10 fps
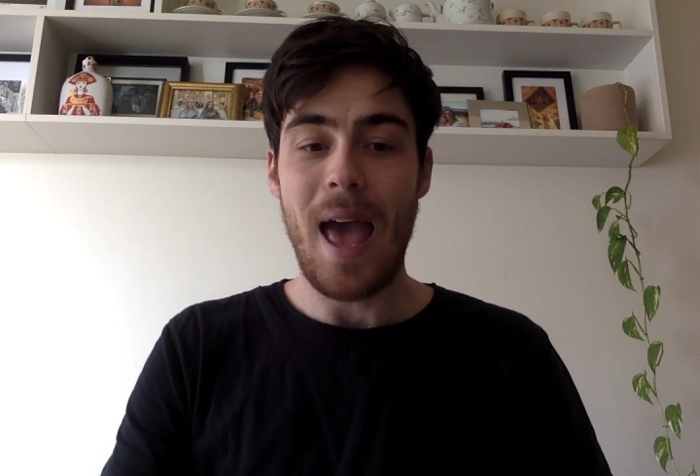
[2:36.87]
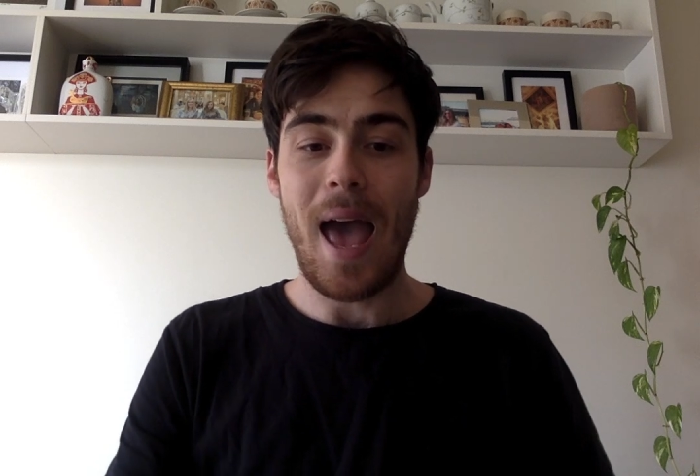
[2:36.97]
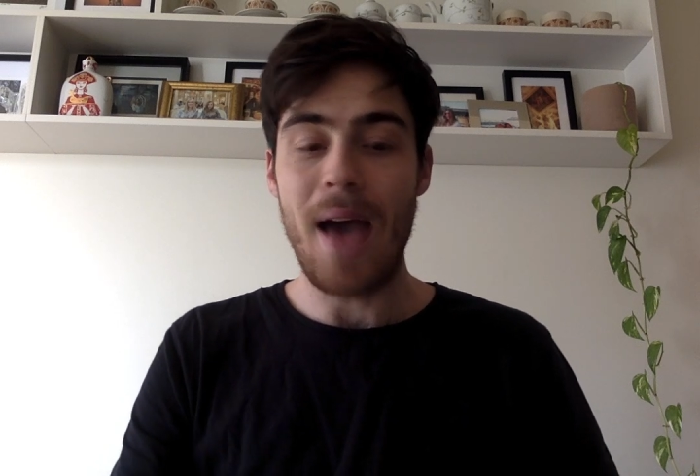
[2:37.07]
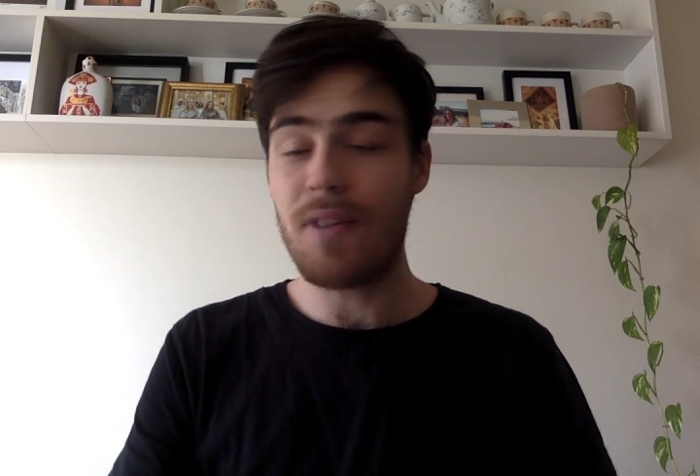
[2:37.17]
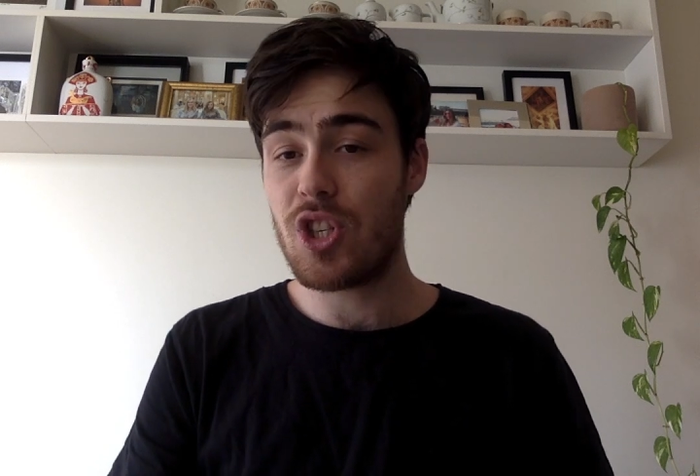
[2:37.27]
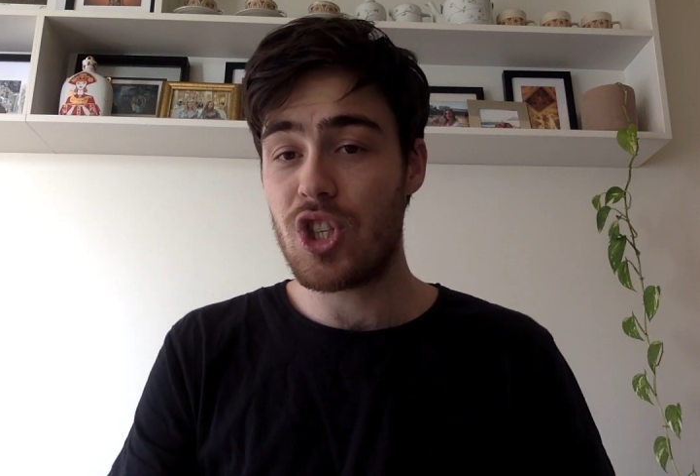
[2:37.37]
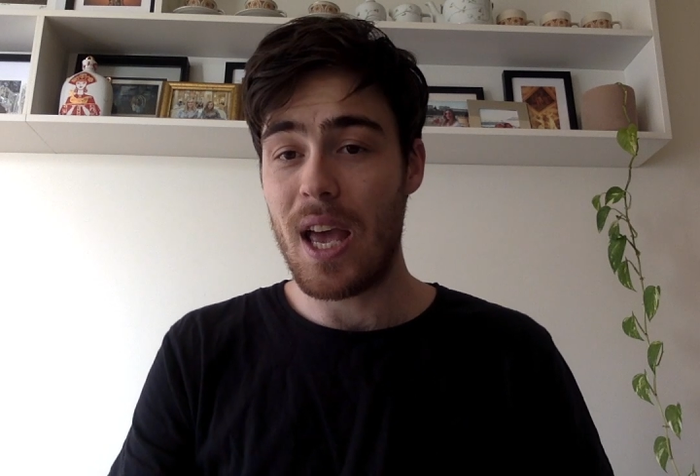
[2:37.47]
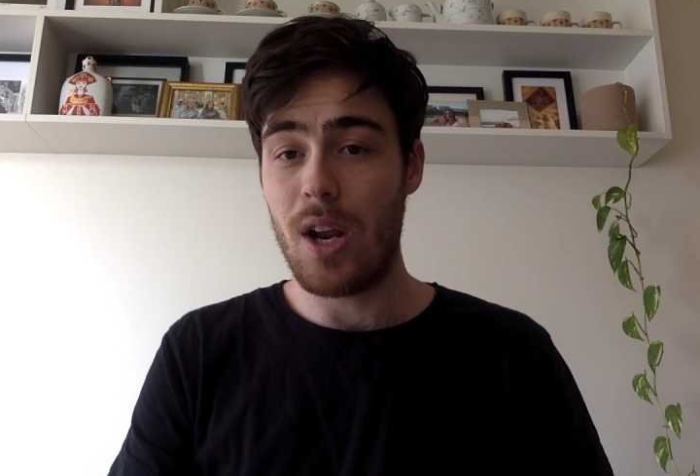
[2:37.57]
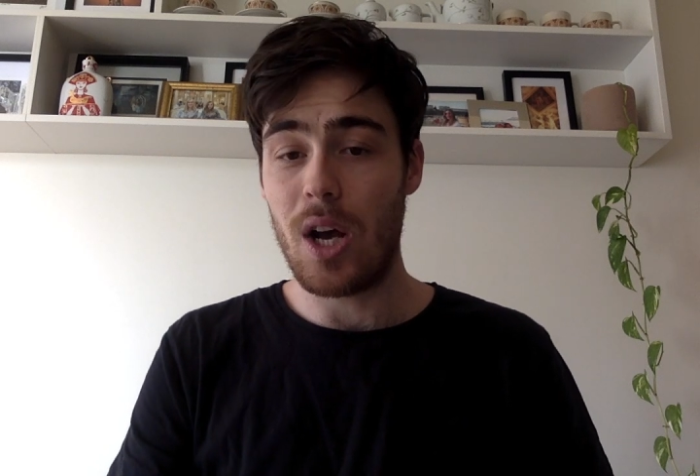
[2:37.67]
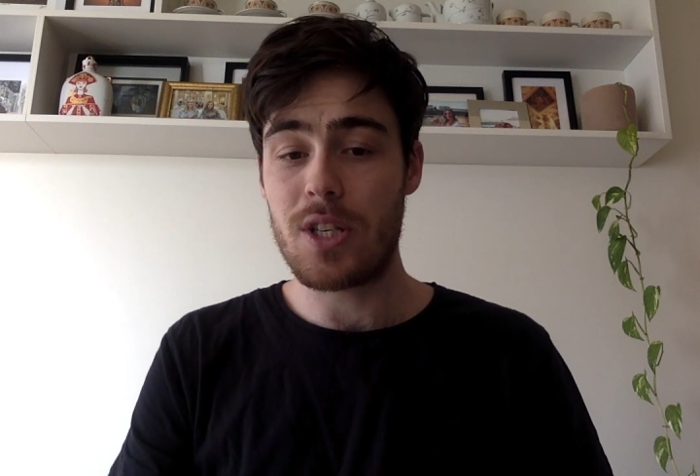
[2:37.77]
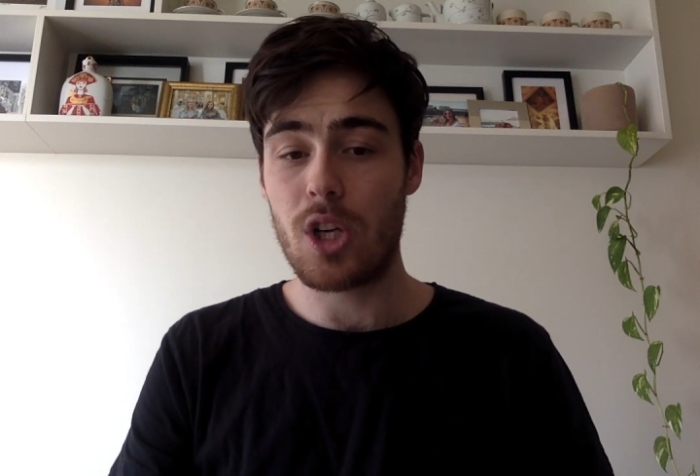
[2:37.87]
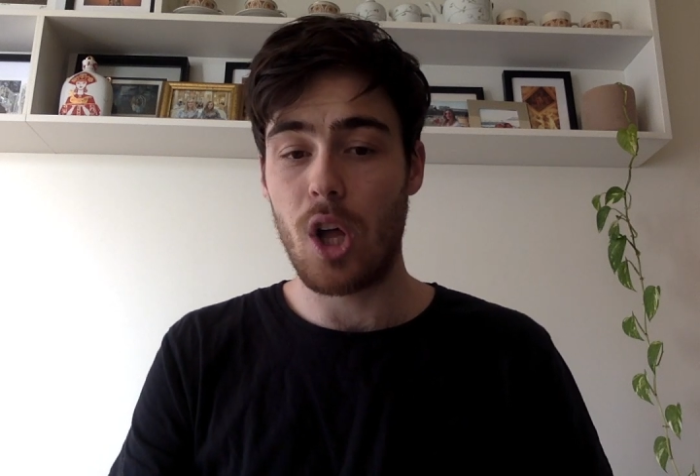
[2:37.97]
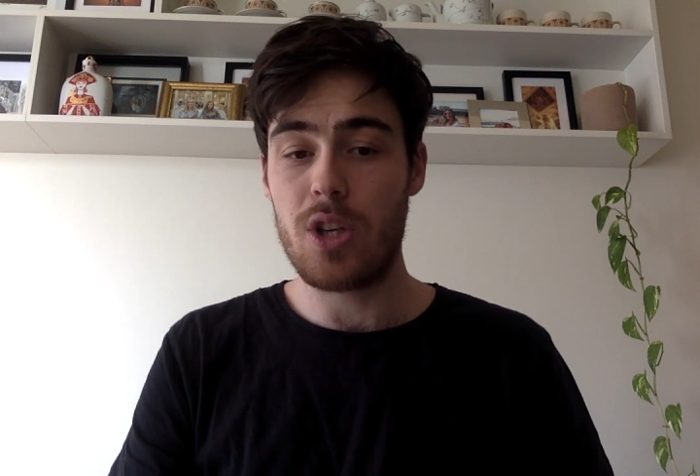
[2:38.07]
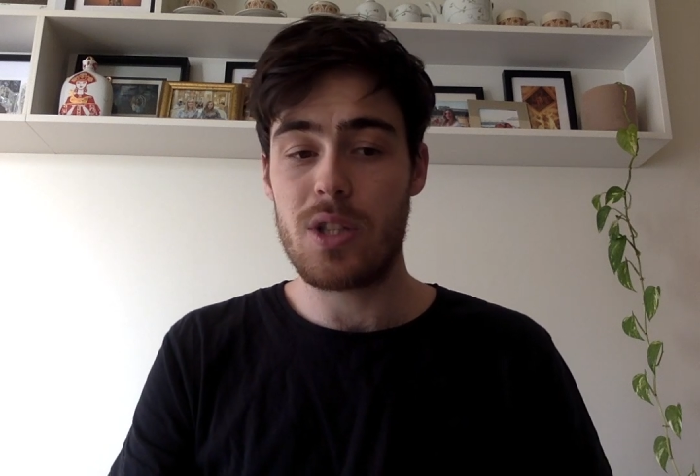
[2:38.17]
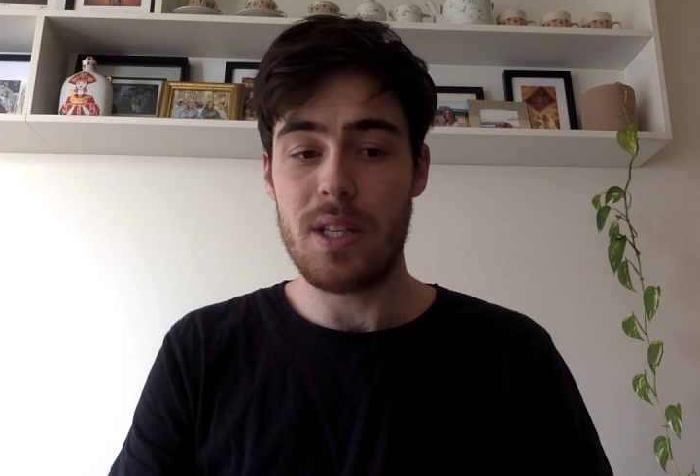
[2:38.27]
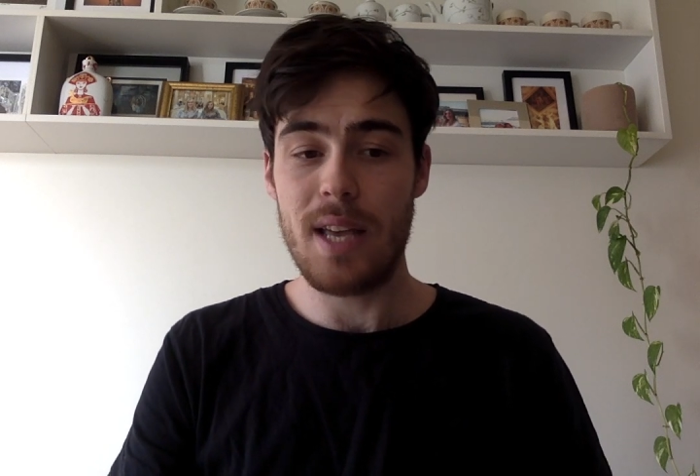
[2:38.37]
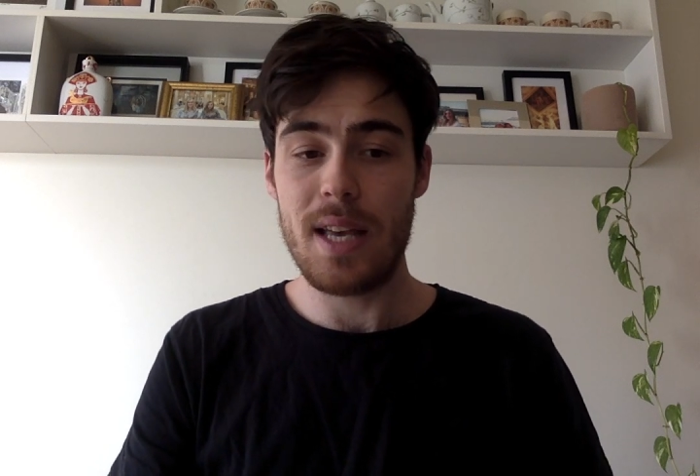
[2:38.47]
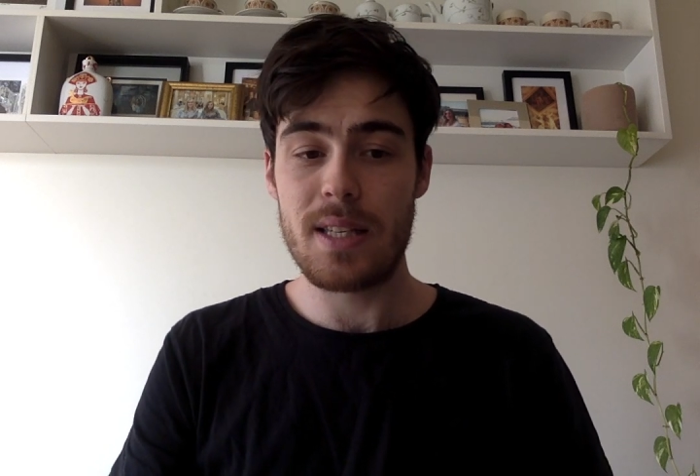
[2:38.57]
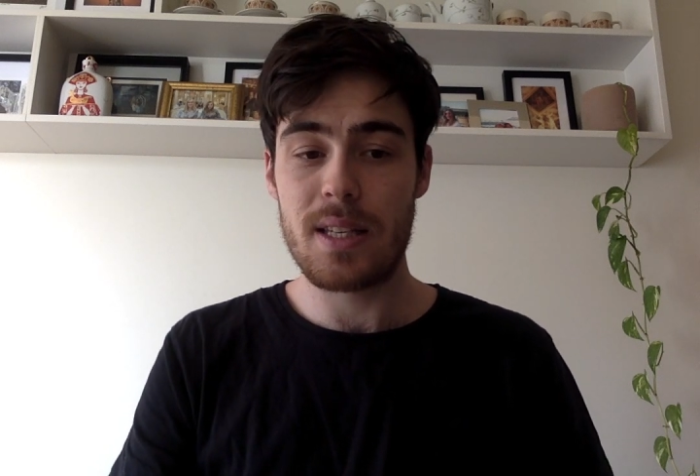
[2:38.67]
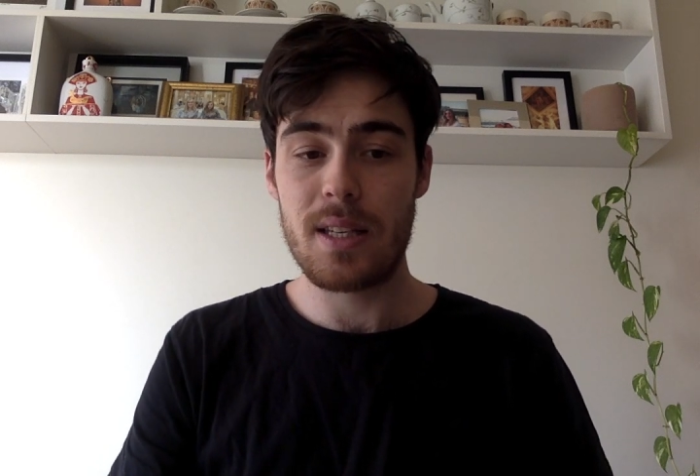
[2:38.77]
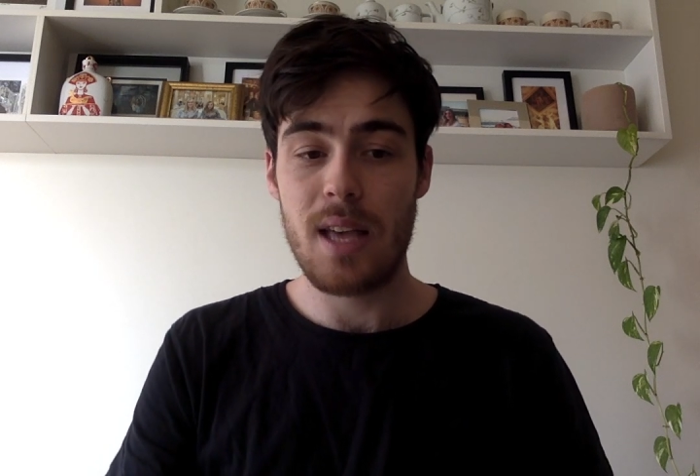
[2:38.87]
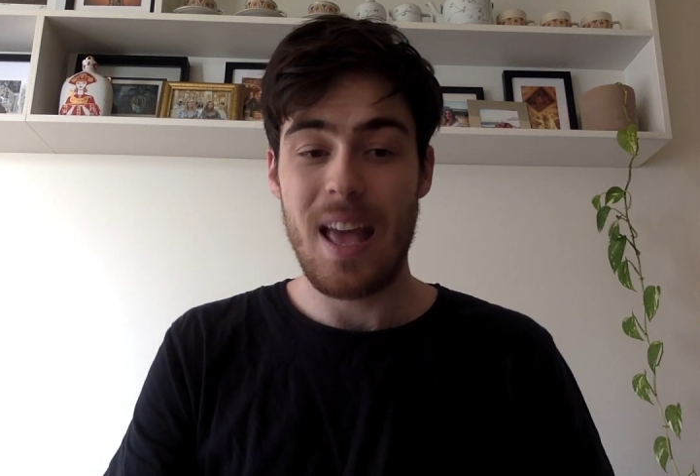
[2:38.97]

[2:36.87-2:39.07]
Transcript: Have your chair nice and close to the desk.